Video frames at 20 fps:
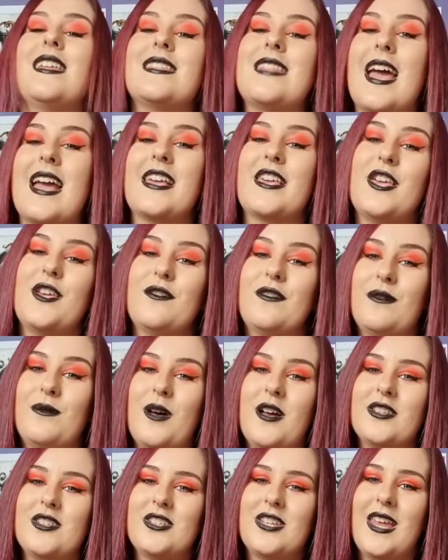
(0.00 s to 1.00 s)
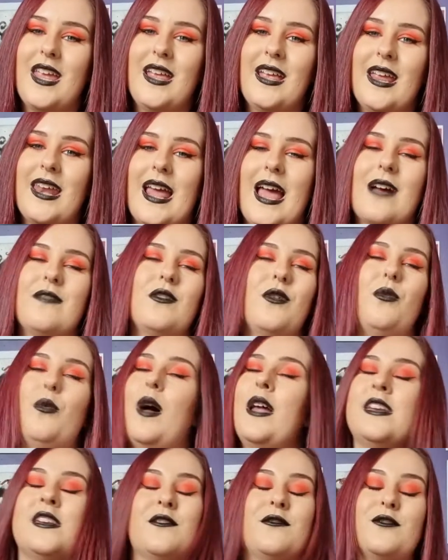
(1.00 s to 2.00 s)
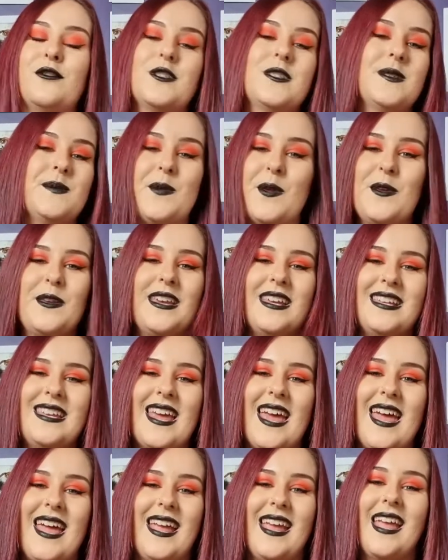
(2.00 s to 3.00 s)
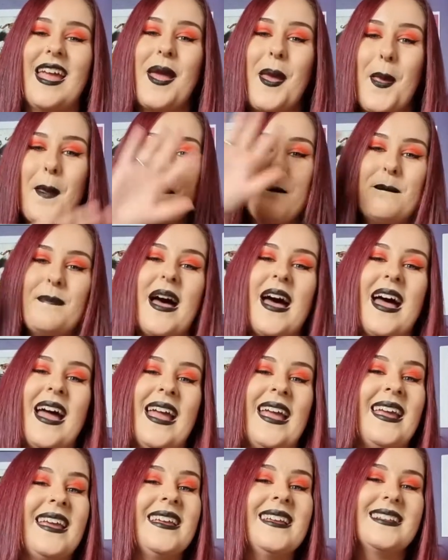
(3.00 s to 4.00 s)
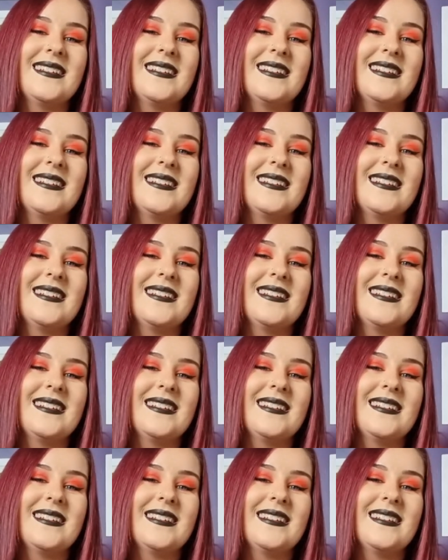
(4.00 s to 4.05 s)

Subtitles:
Thank you for watching and have a wonderful spooky day. Bye.